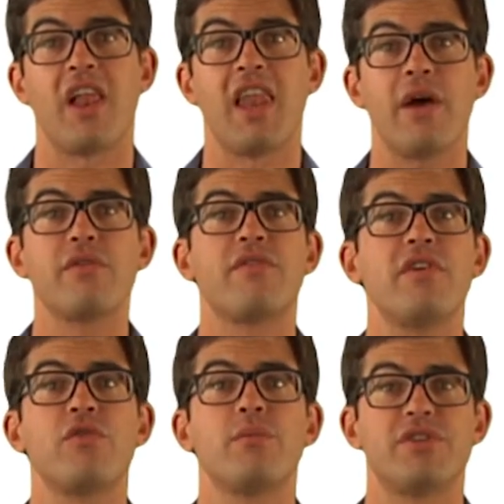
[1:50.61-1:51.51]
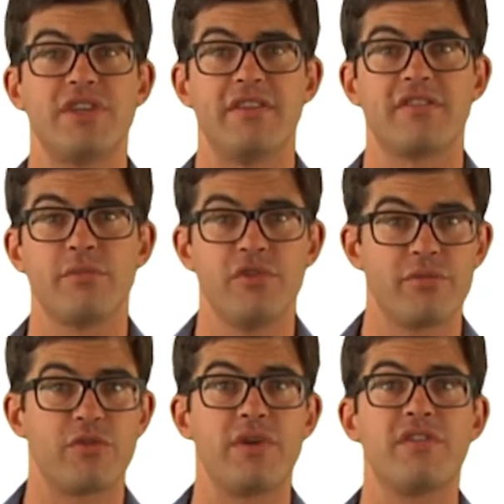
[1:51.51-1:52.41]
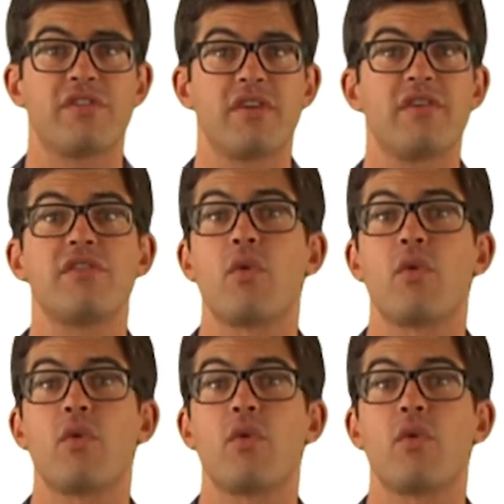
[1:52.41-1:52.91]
allows virtual machines to move between servers